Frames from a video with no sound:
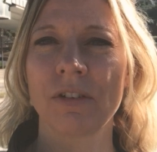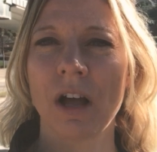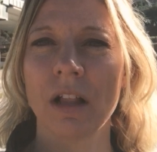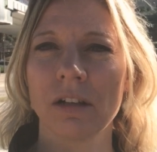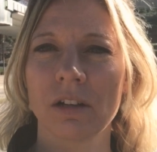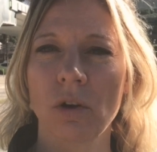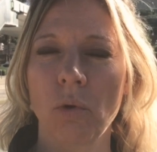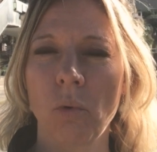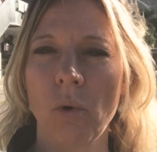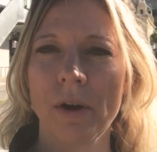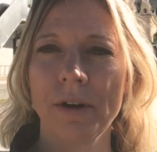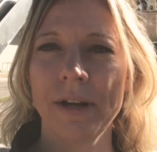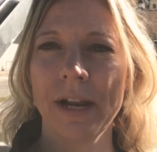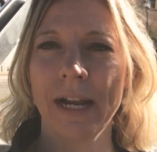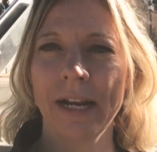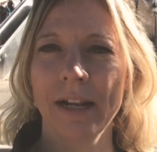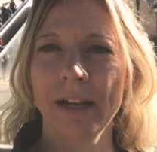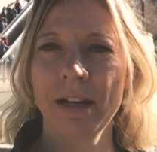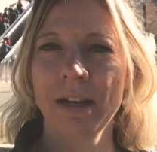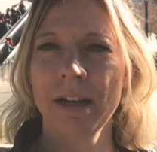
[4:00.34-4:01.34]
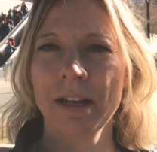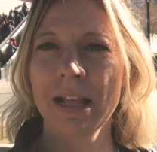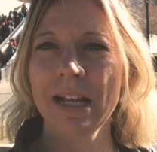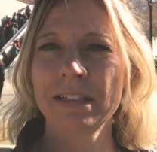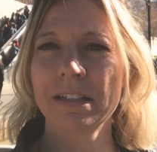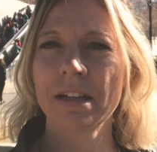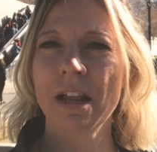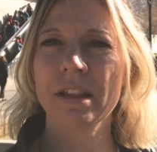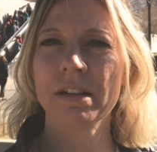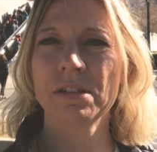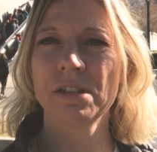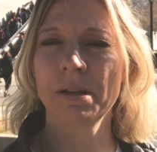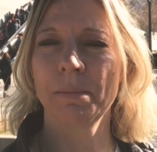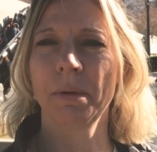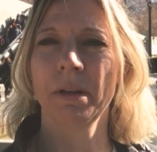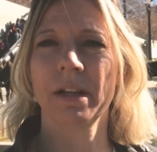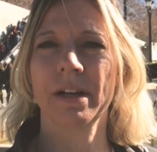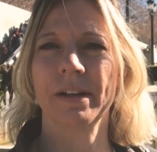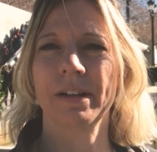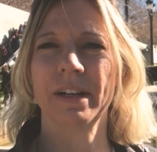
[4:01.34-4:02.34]
of color coordinated, that's another
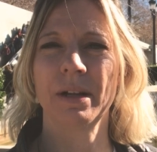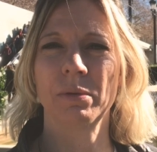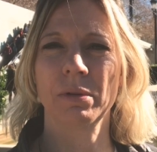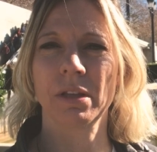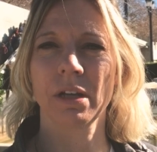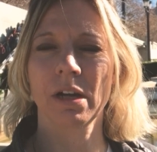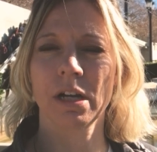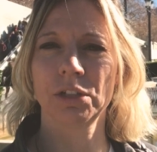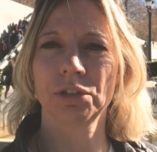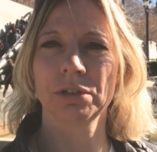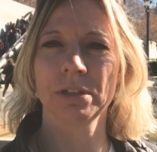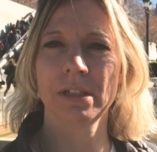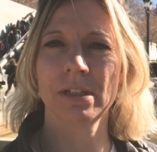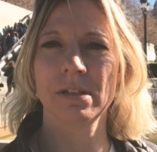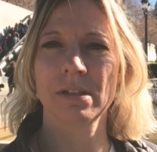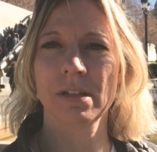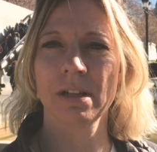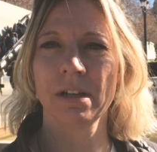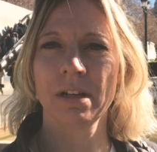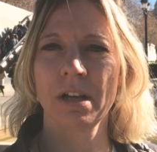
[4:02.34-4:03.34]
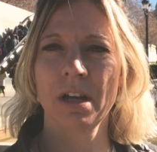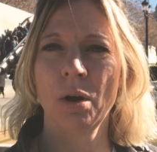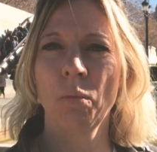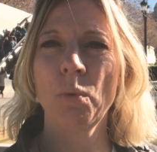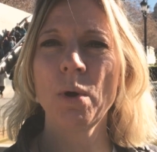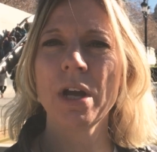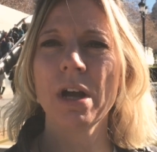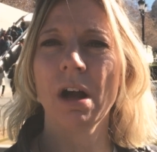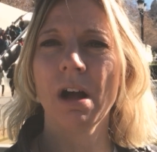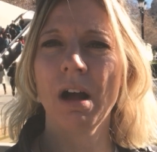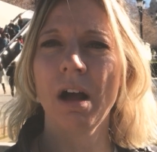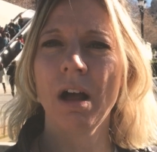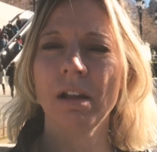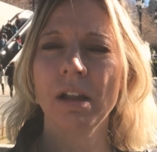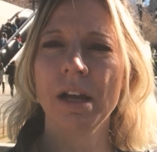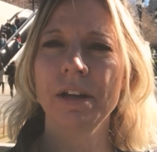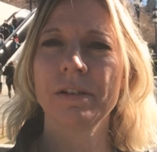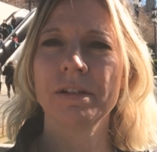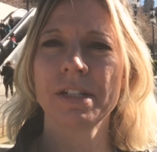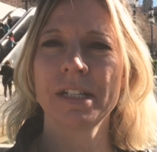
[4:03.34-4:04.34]
similarity with the countries. We
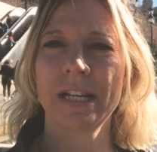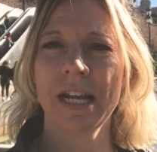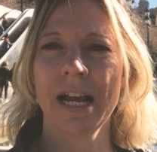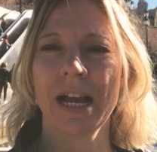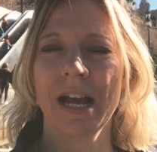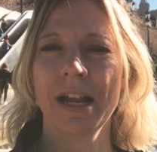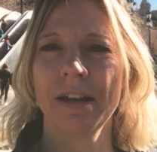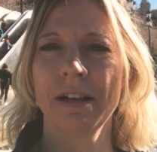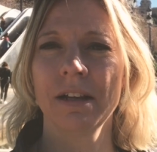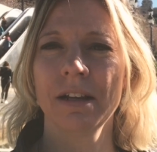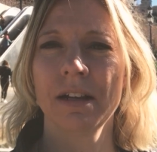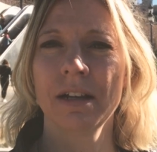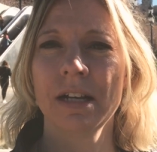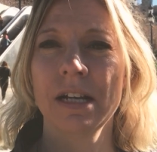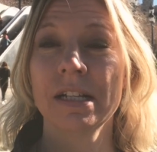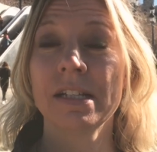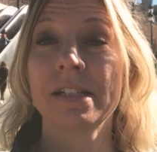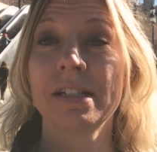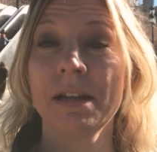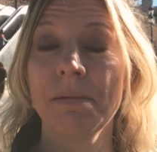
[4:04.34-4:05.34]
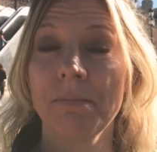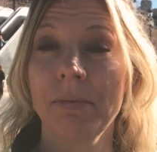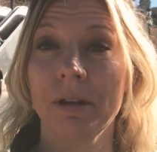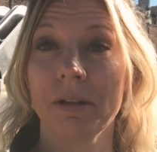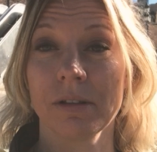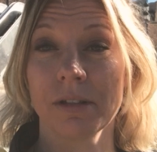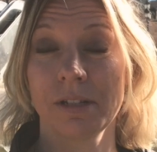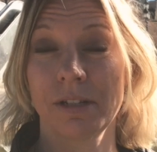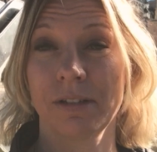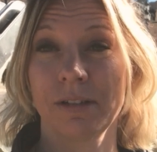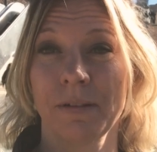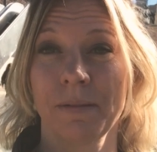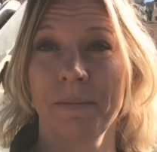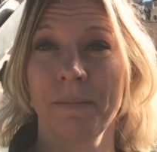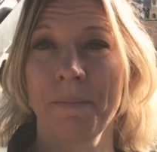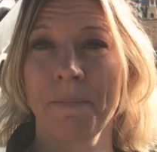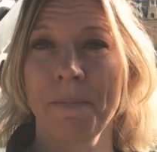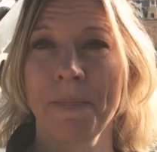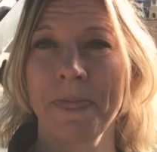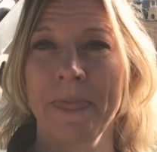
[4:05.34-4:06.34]
all understand symbols.
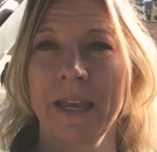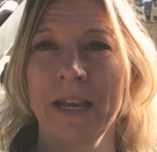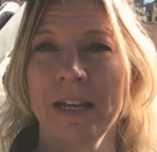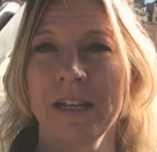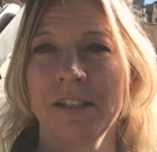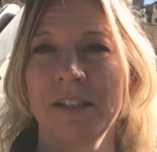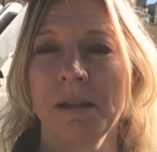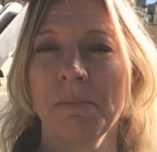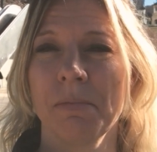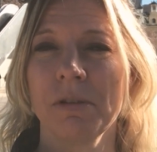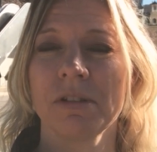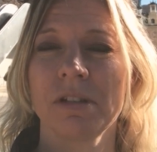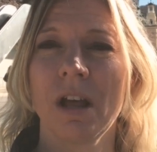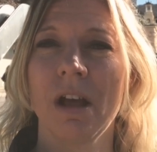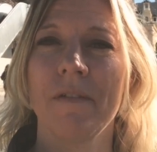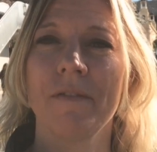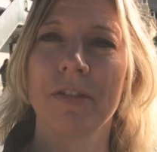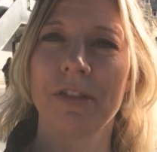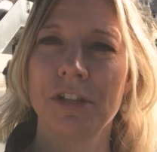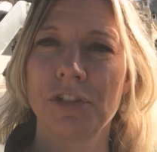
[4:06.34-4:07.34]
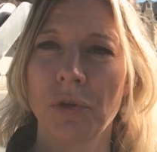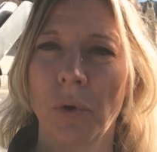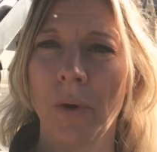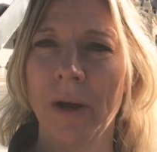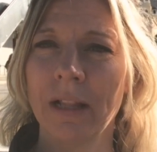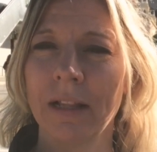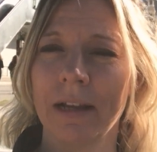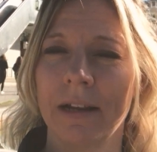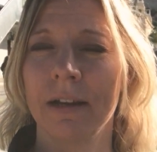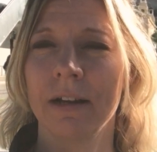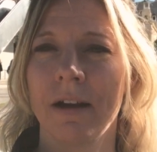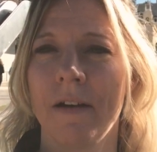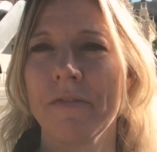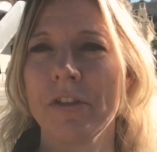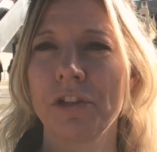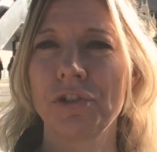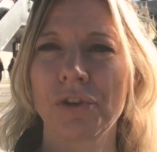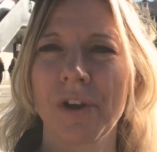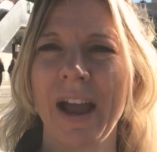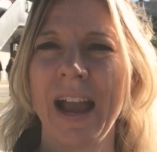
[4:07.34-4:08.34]
Symbols of the toilet, of
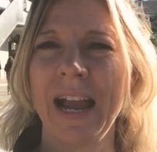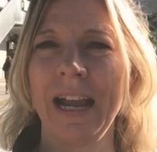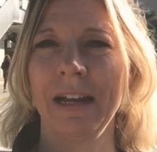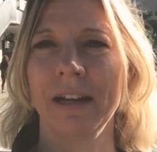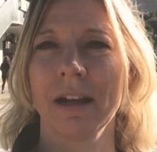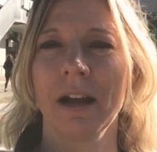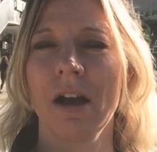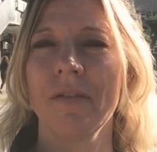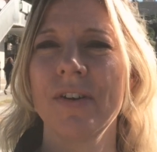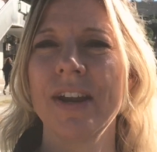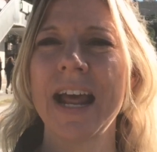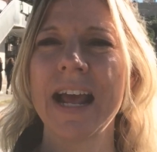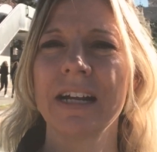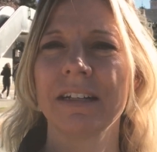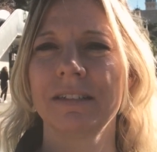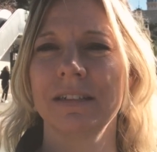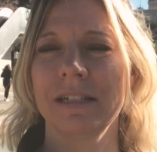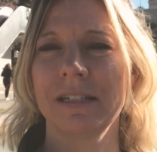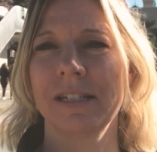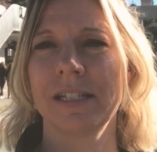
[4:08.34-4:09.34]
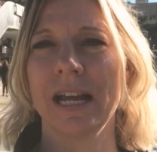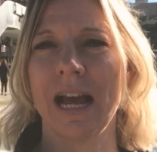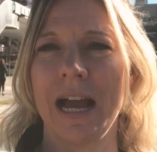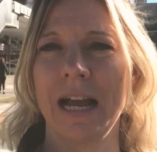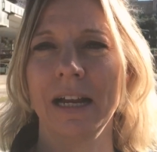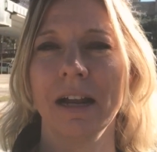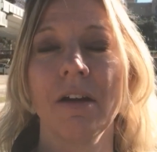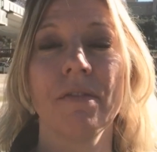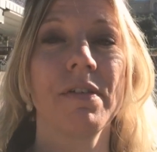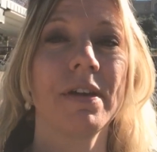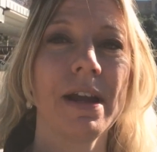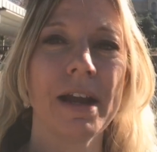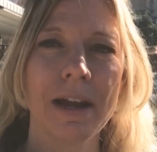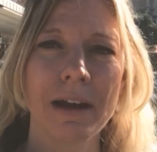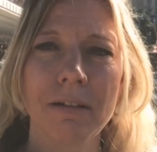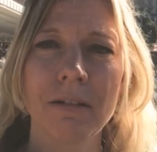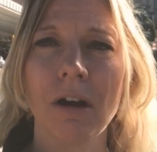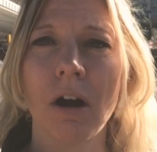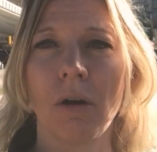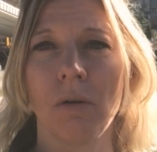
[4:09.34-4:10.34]
the train, of an exit sign, of an
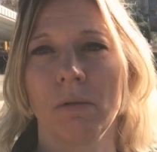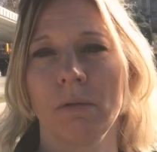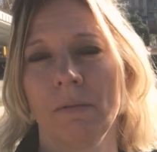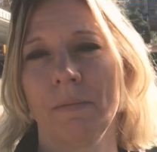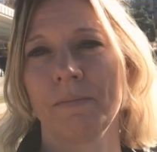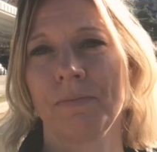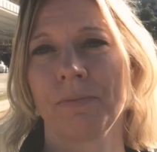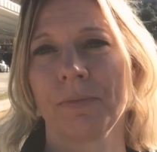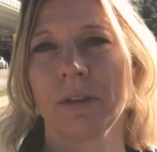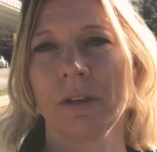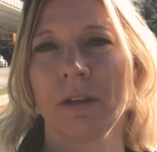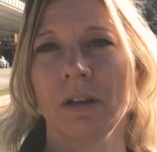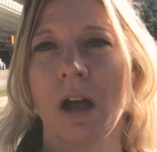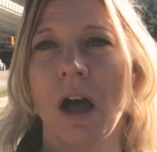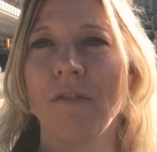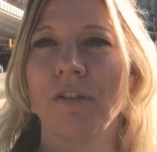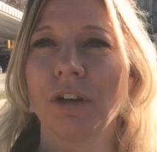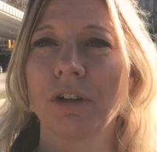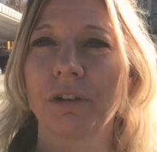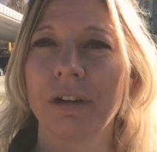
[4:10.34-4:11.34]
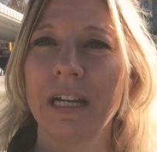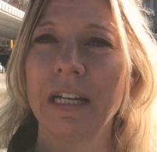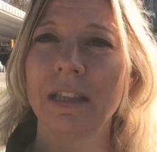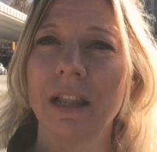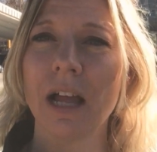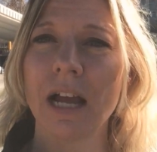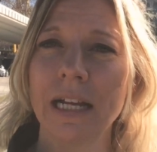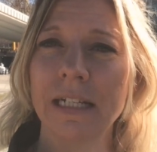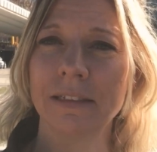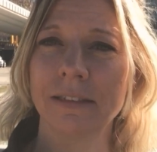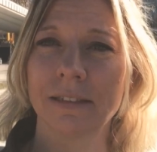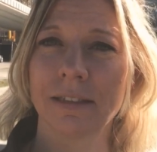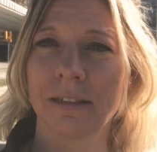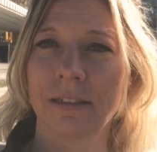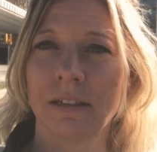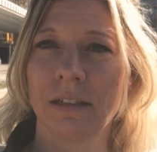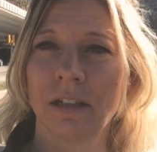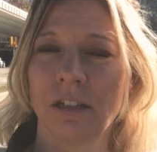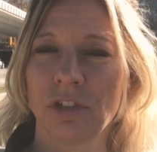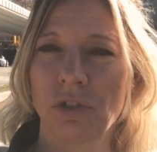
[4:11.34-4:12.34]
arrow, of a green light,
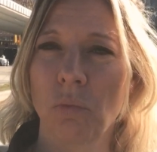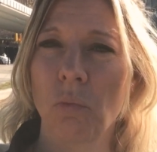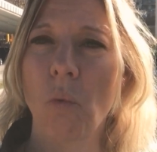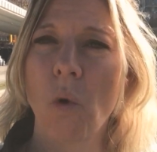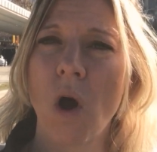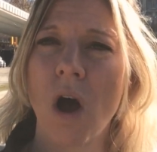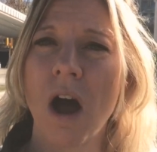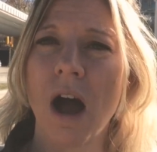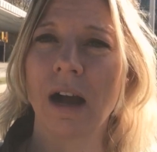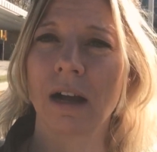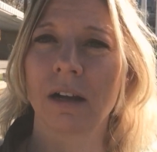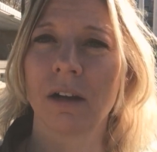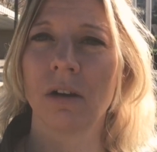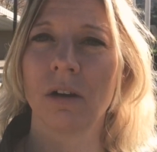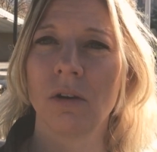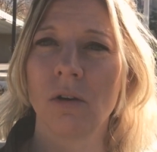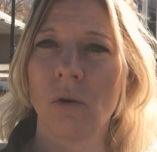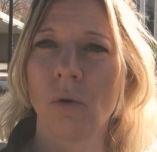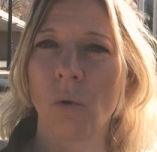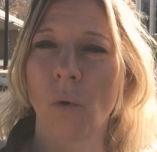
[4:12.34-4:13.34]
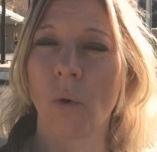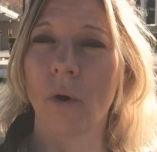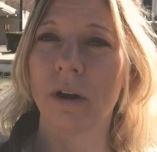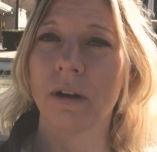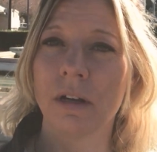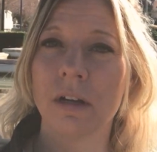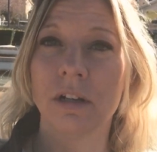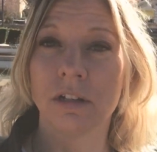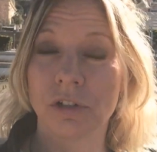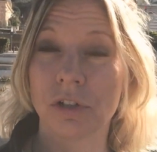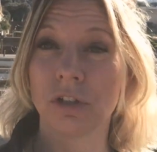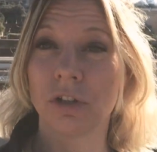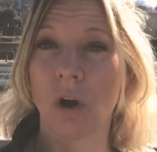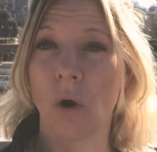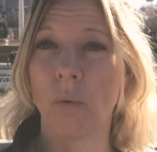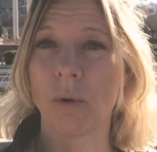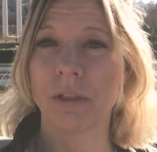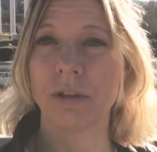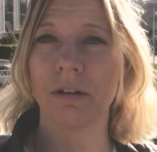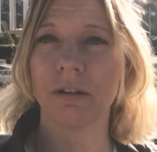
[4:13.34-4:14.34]
to walk, or to
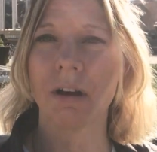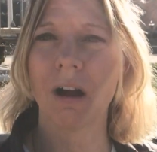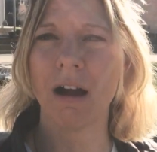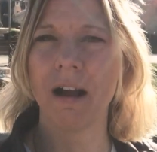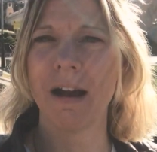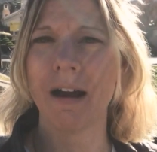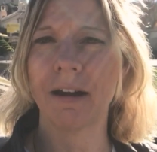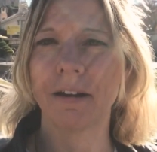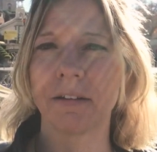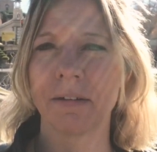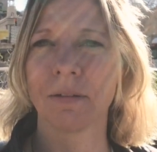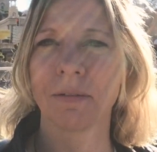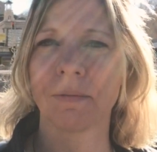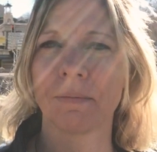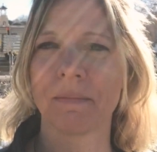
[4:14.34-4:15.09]
go with your car.